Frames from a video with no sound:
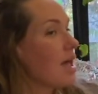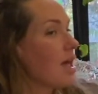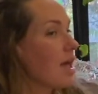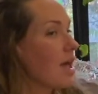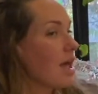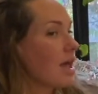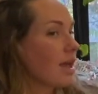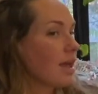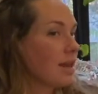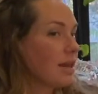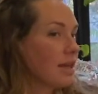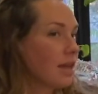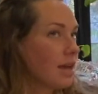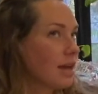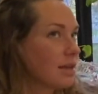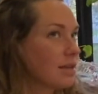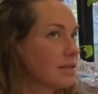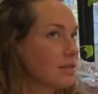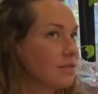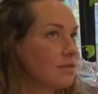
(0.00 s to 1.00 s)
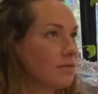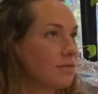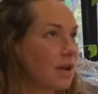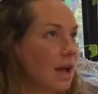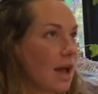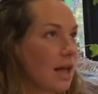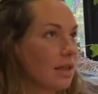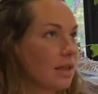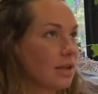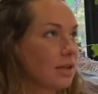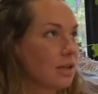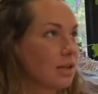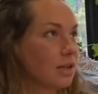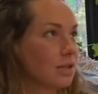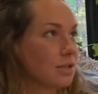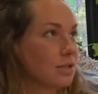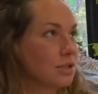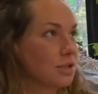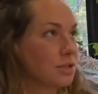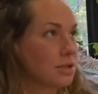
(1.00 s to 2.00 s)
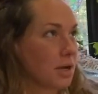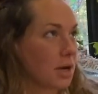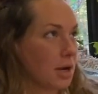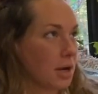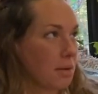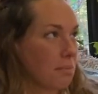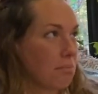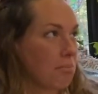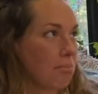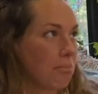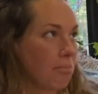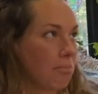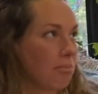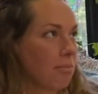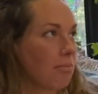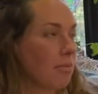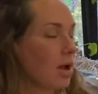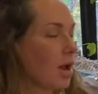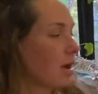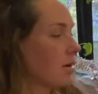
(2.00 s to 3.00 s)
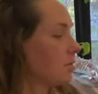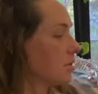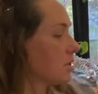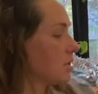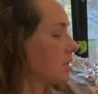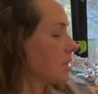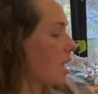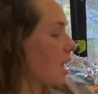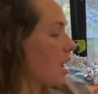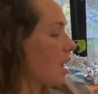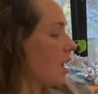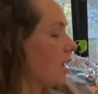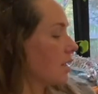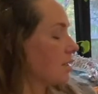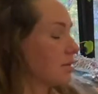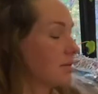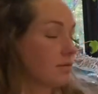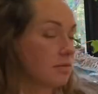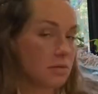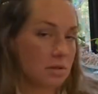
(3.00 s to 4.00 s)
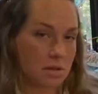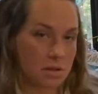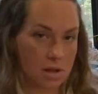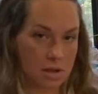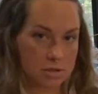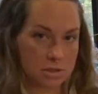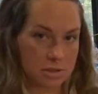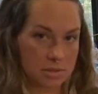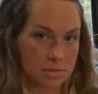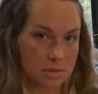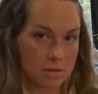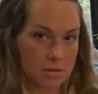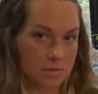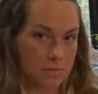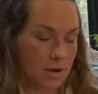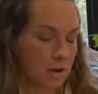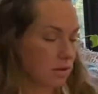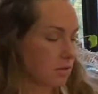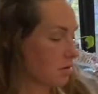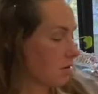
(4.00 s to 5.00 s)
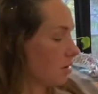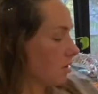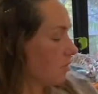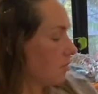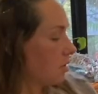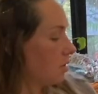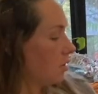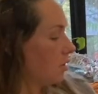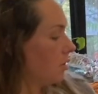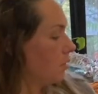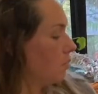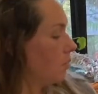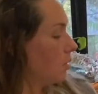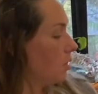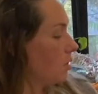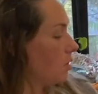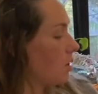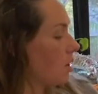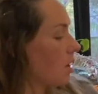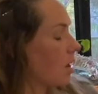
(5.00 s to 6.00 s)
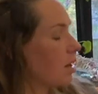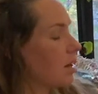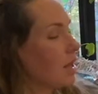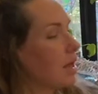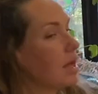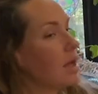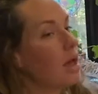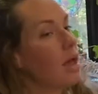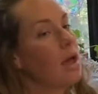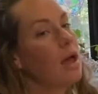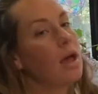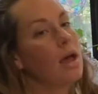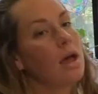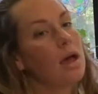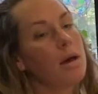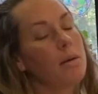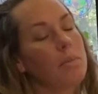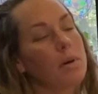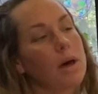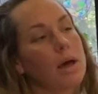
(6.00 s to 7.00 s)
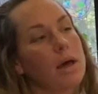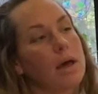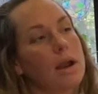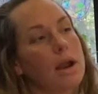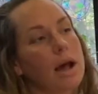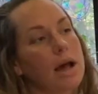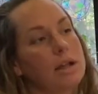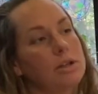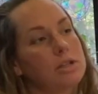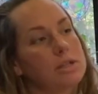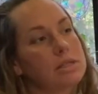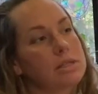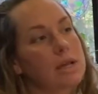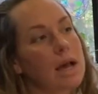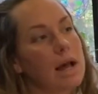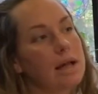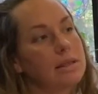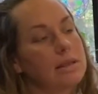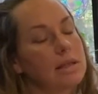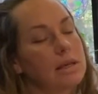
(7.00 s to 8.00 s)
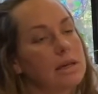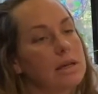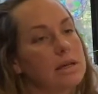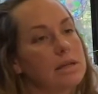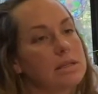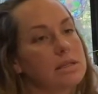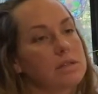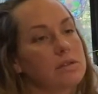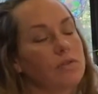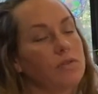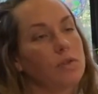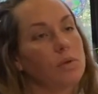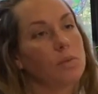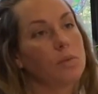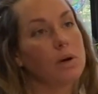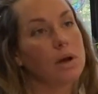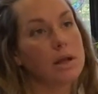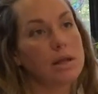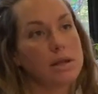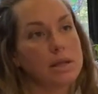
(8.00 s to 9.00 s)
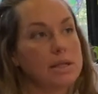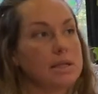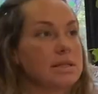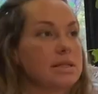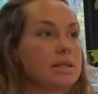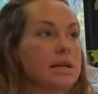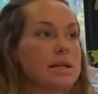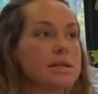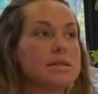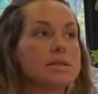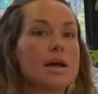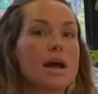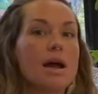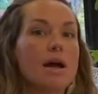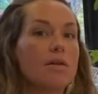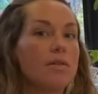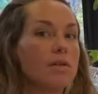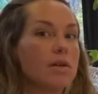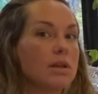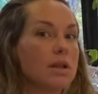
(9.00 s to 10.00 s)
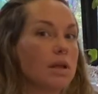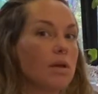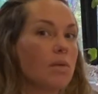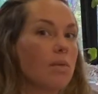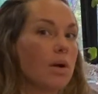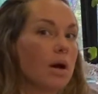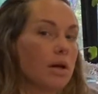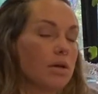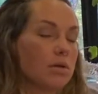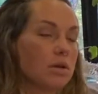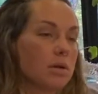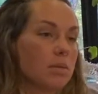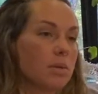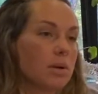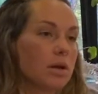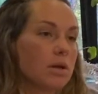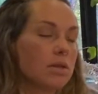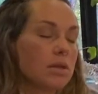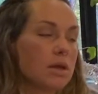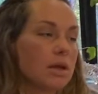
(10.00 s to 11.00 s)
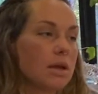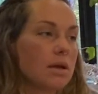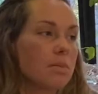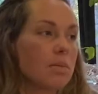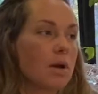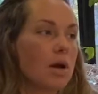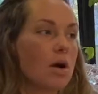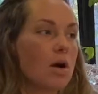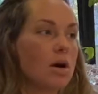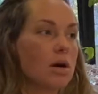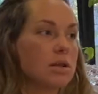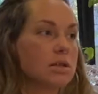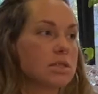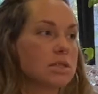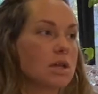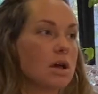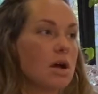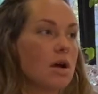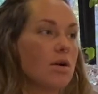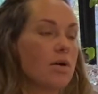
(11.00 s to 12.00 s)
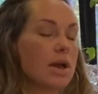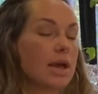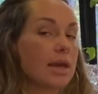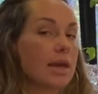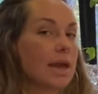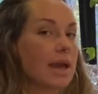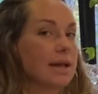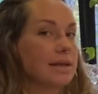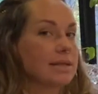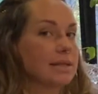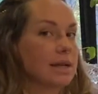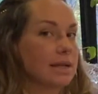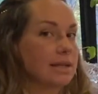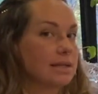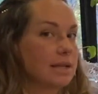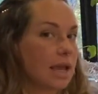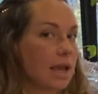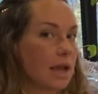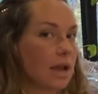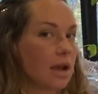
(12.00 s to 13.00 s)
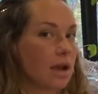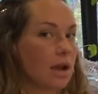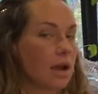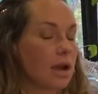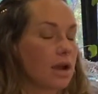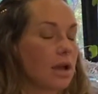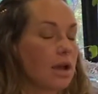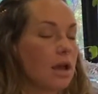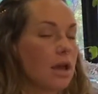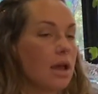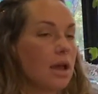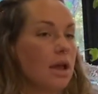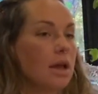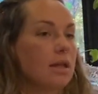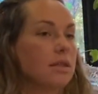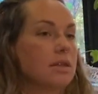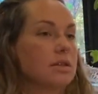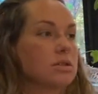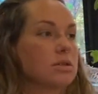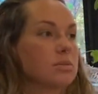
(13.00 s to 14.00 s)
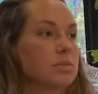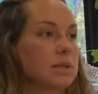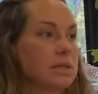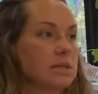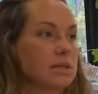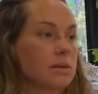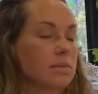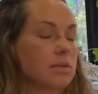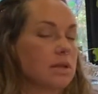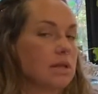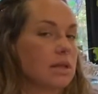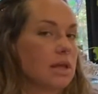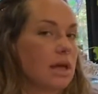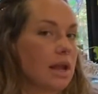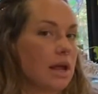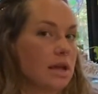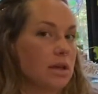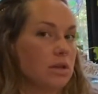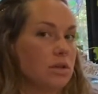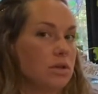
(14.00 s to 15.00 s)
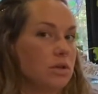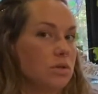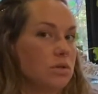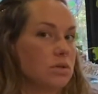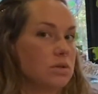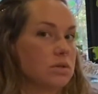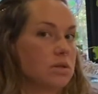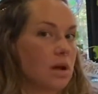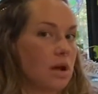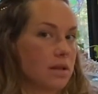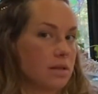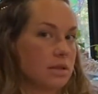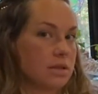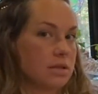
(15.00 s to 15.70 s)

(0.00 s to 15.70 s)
And he has a valid concern, I will say. It's definitely a lot cheaper than regular Manuka honey. But I just got this for one, it's nice to have honey while you're birthing, but also in case I tear, this will be something that I use on the